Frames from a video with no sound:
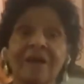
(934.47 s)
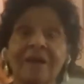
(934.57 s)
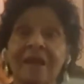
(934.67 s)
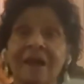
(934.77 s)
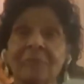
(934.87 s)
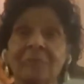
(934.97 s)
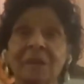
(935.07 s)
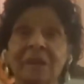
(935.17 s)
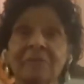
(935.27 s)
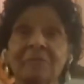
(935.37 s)
And I've
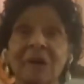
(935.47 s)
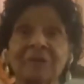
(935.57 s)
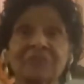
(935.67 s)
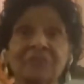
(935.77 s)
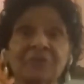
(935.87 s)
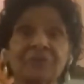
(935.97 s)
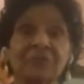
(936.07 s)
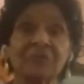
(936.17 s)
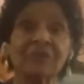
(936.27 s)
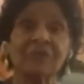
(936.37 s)
been in my church
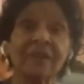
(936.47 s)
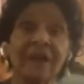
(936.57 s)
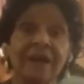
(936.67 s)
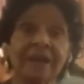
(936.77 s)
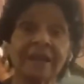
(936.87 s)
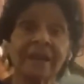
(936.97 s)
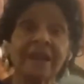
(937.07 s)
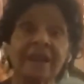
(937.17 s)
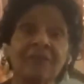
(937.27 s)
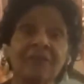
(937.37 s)
since
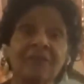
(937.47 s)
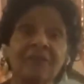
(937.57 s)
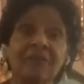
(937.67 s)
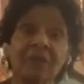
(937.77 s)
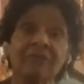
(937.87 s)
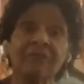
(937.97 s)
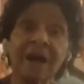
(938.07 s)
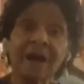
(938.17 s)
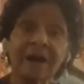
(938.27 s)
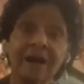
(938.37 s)

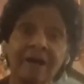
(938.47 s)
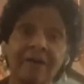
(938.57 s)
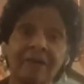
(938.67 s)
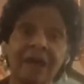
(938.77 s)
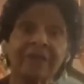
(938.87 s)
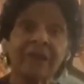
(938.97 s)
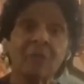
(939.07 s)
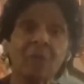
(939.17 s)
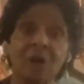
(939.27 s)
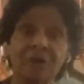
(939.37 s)
1945. It's
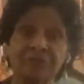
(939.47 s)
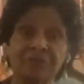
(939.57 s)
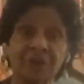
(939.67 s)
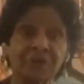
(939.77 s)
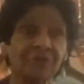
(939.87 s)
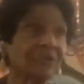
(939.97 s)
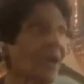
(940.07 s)
at one church.